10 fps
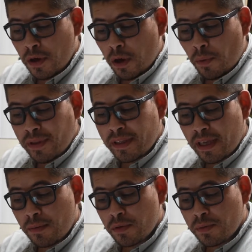1
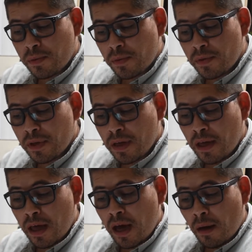tablespoon
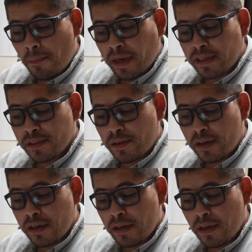of baking soda,